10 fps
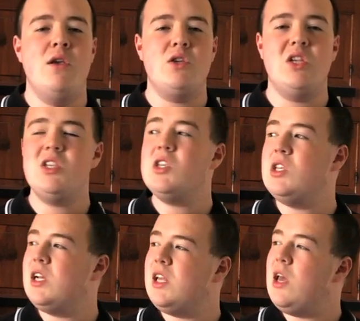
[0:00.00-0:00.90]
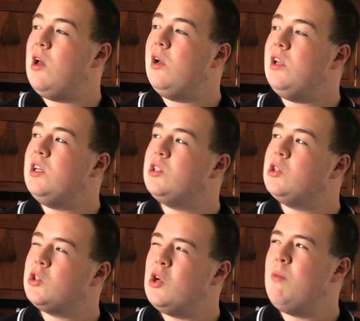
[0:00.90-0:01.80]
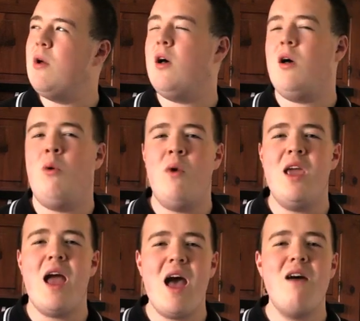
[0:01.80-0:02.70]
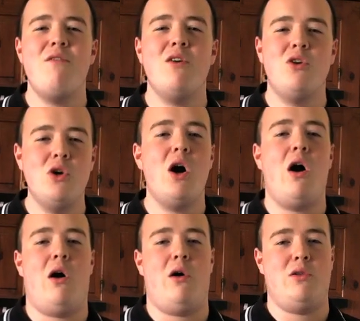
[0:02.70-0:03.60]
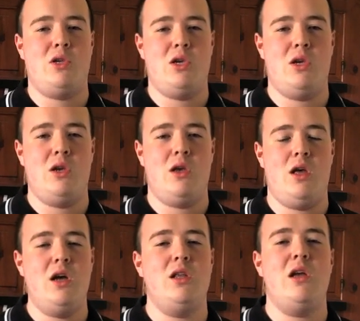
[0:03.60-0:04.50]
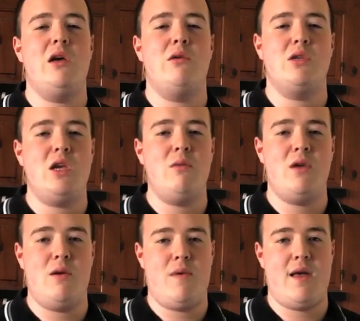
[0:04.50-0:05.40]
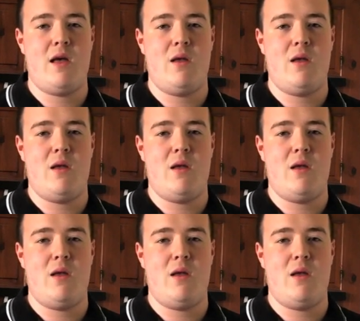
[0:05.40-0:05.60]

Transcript: So this is like the earliest summer we ever got. I know, tell me about